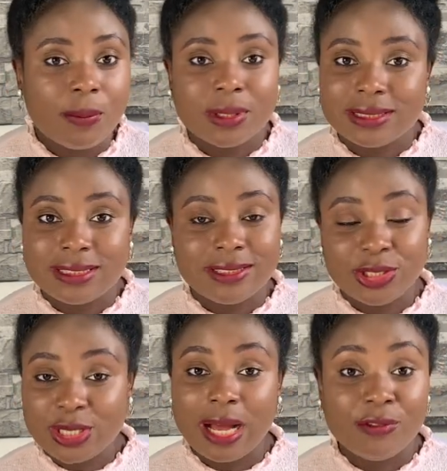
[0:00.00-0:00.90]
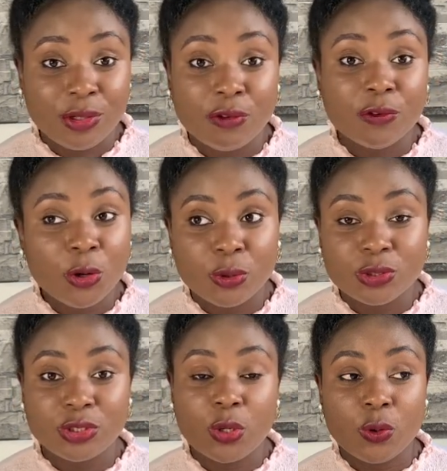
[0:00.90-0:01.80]
because it doesn't have enough oil
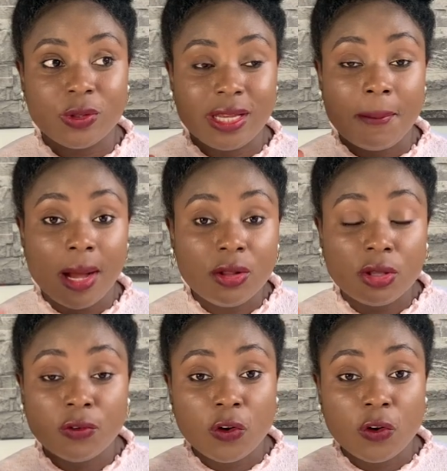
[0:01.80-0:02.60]
so the amount of